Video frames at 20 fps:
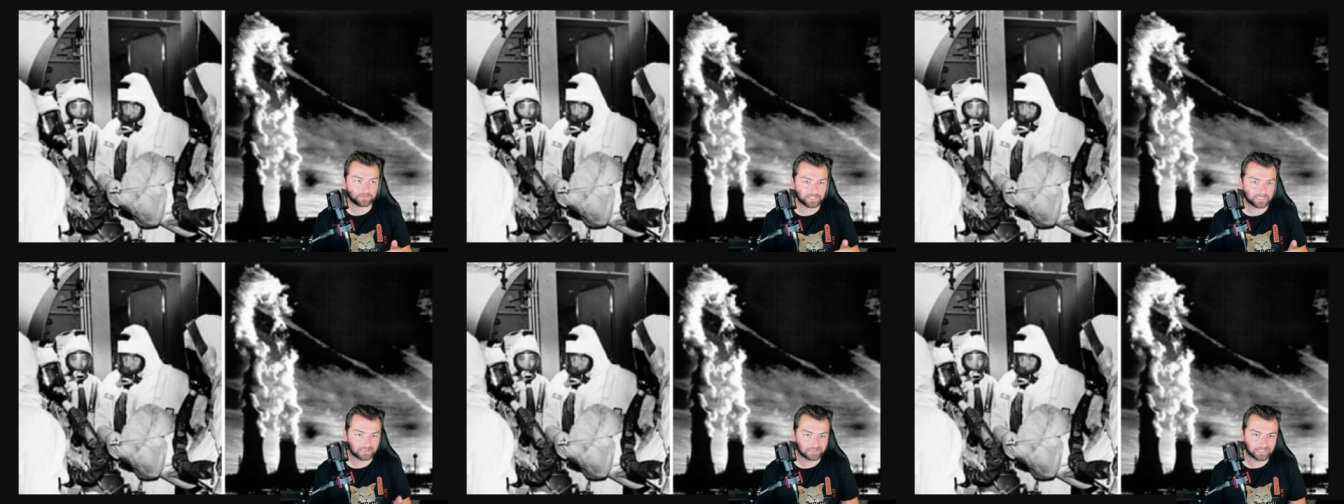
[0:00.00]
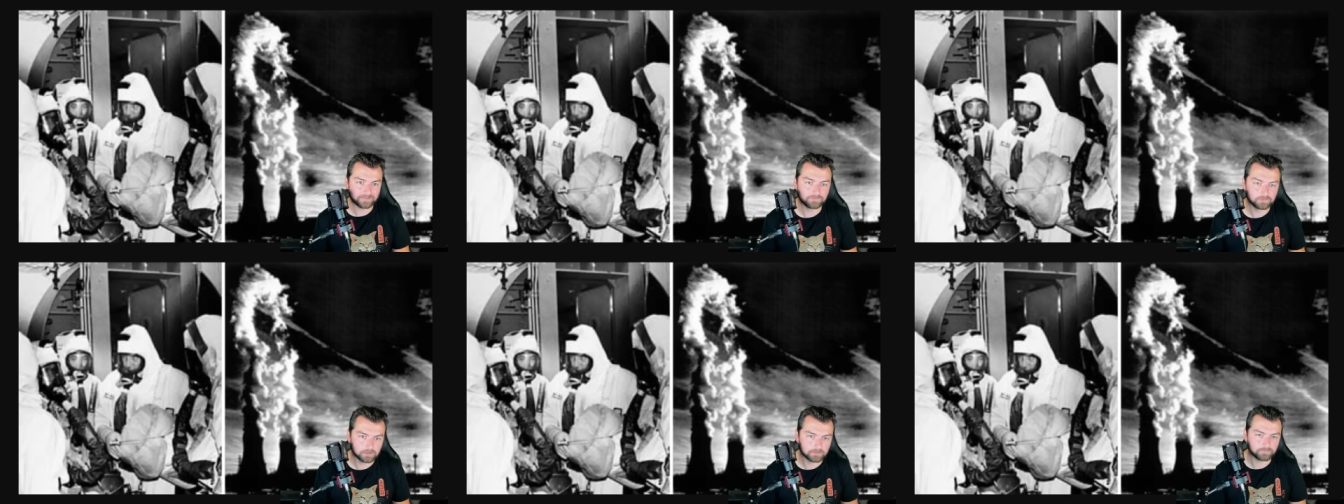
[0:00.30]
the
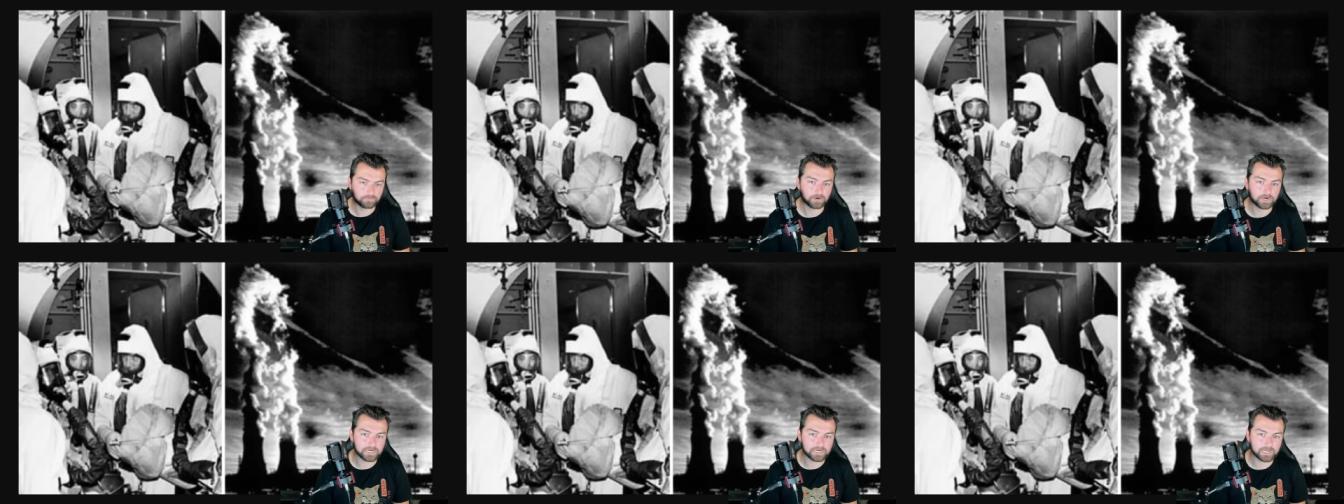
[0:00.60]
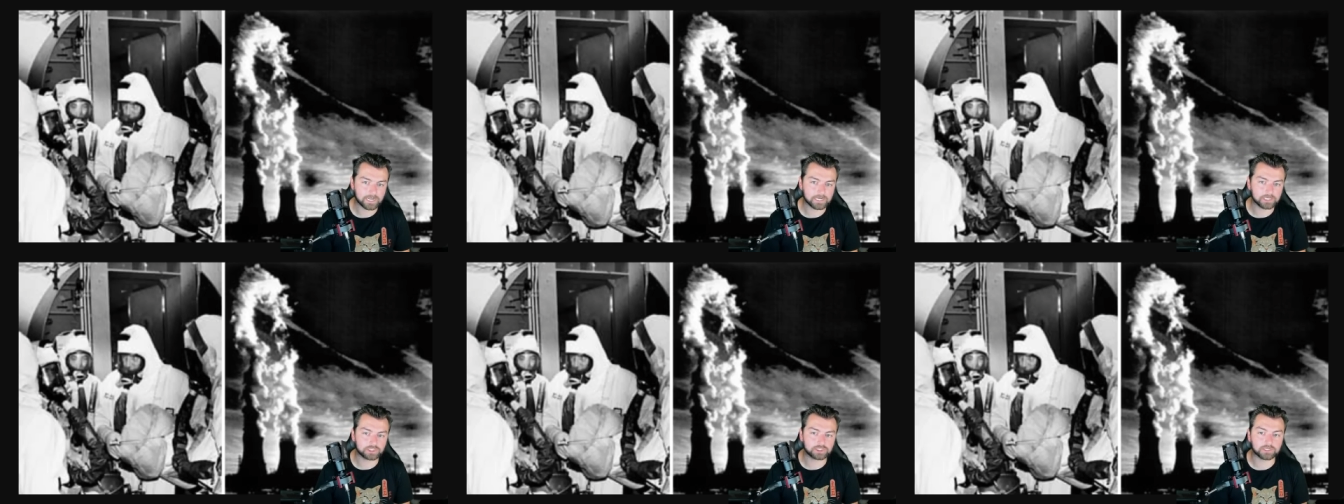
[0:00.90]
level of
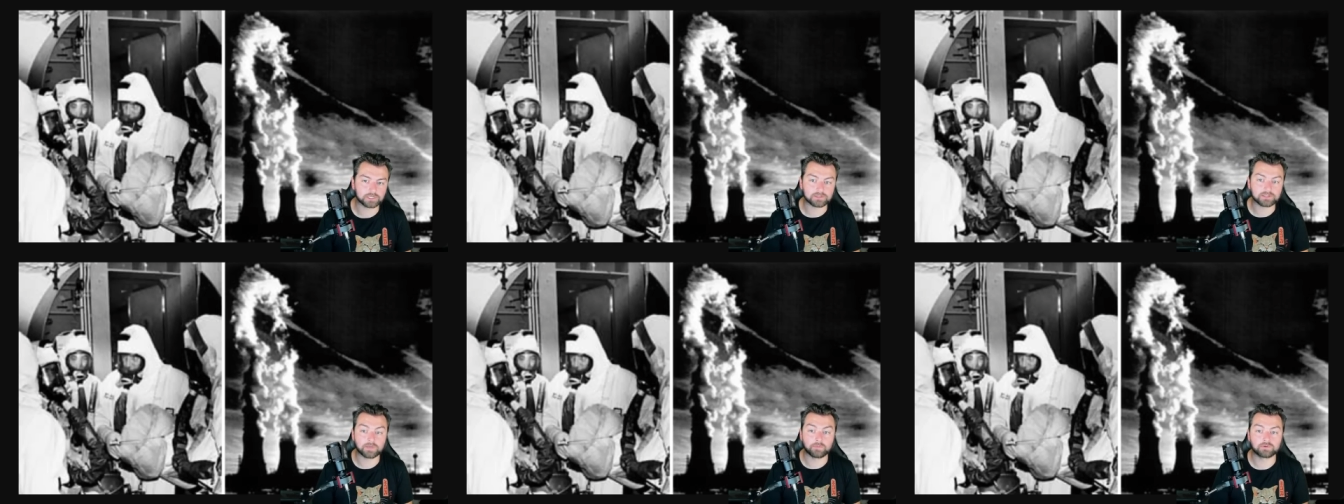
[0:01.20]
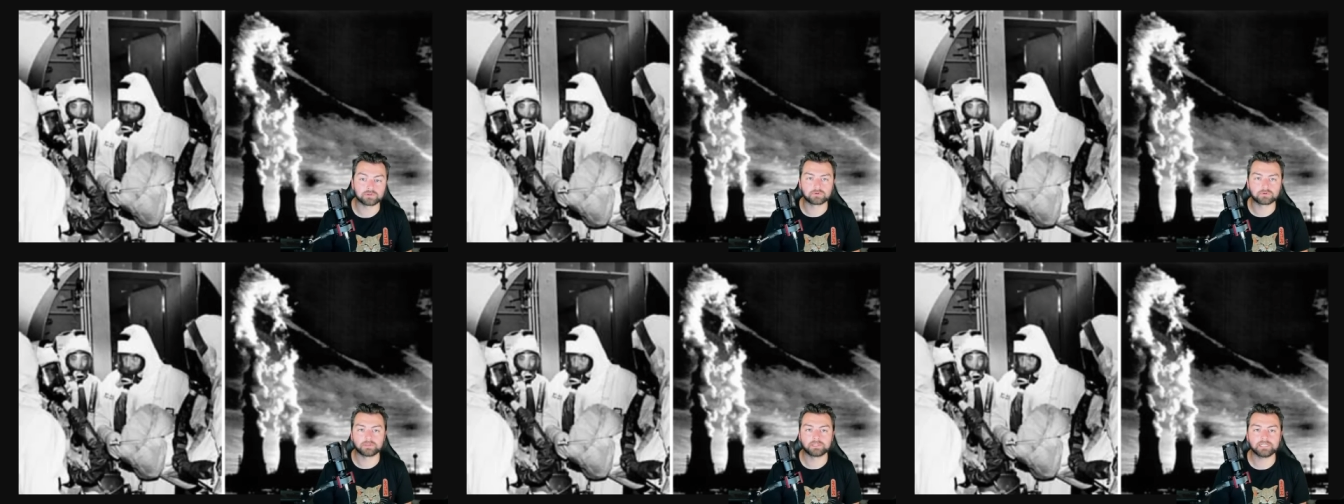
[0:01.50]
radiation that
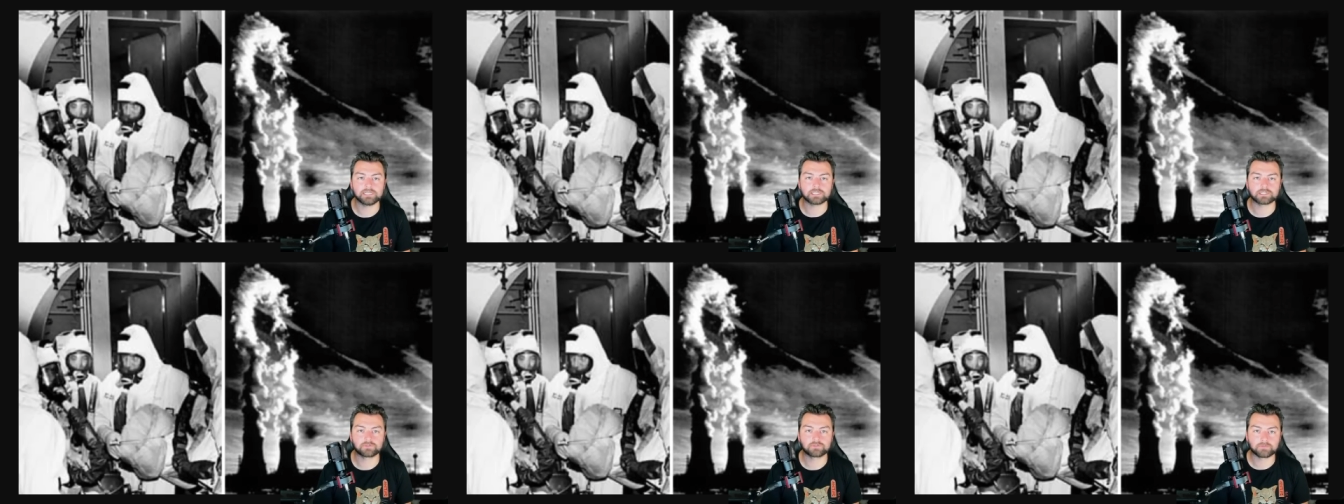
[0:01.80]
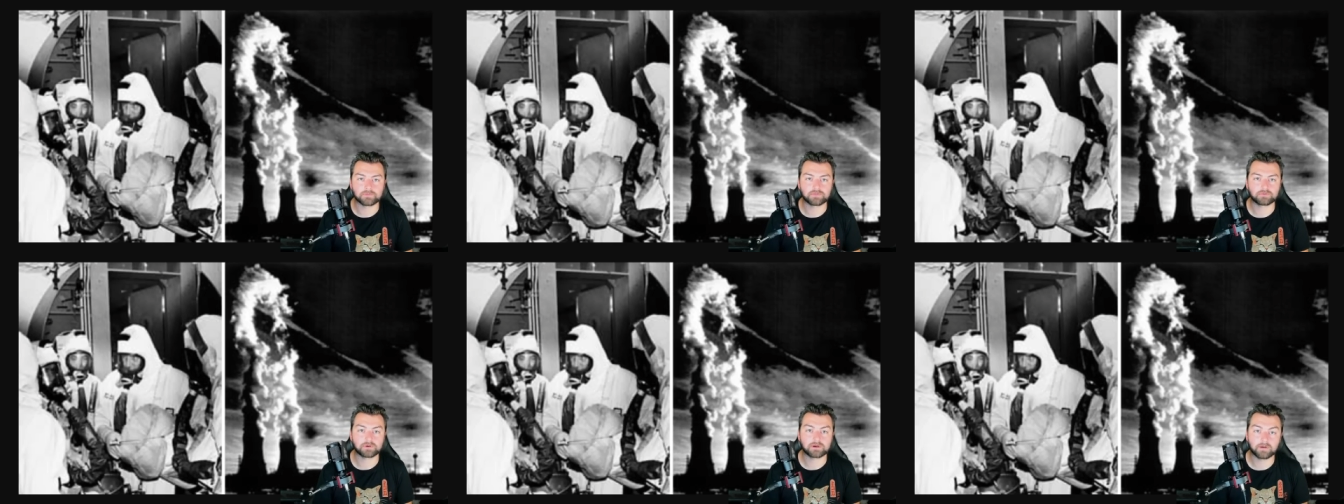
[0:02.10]
was released
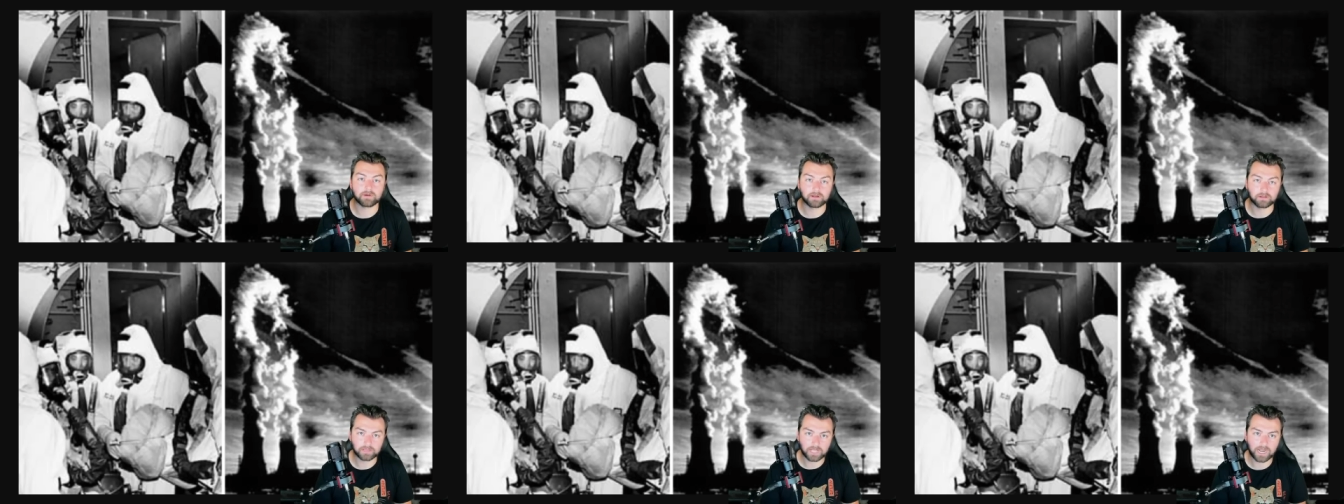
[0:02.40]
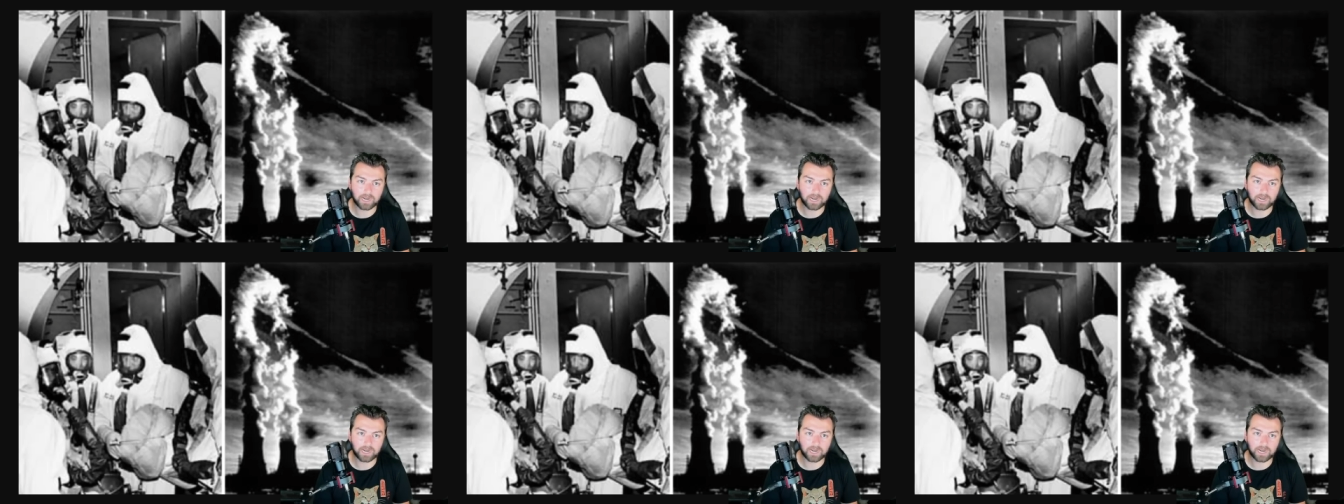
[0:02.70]
from 3 Mile